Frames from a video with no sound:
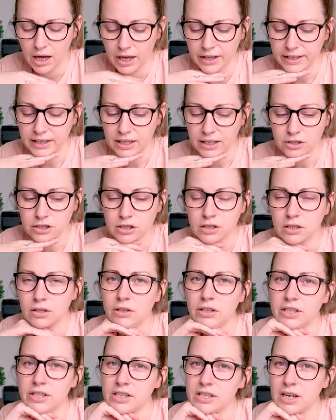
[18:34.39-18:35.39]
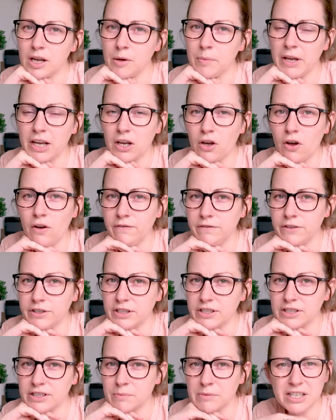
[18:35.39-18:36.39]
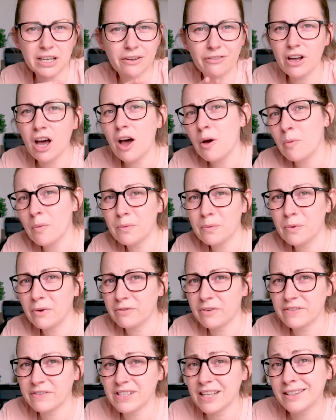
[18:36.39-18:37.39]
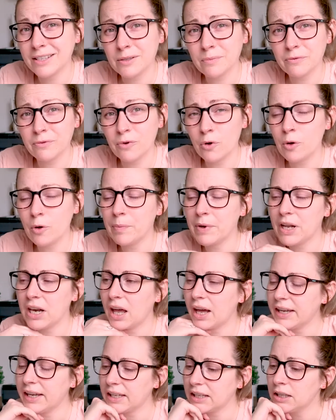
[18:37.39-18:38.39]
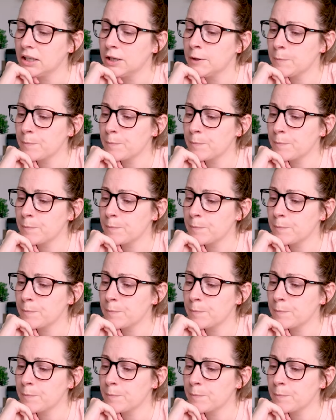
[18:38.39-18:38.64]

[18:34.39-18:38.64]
I think I just lost a bit of confidence in myself. I can't remember if I've said this before, but like